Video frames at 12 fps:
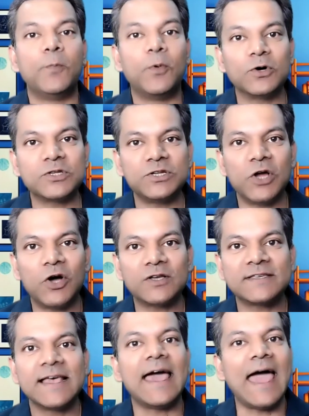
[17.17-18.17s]

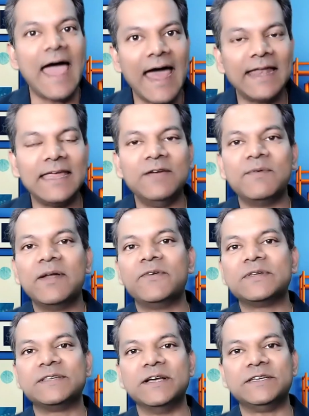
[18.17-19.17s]
postdocs, and even
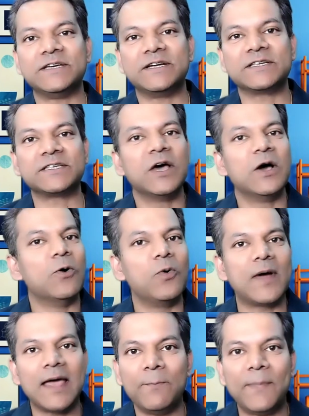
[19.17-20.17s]
researchers who
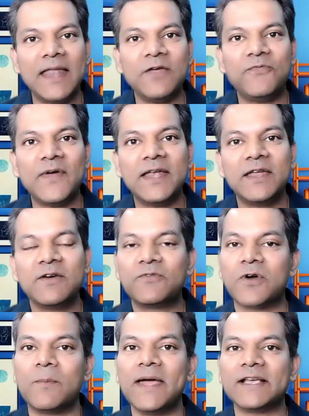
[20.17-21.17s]
can benefit
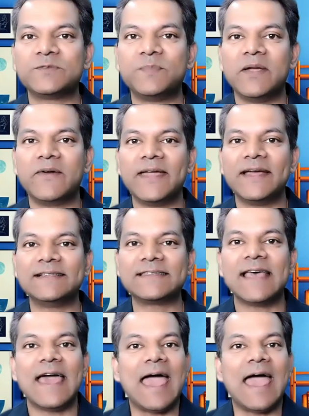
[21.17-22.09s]
from my experience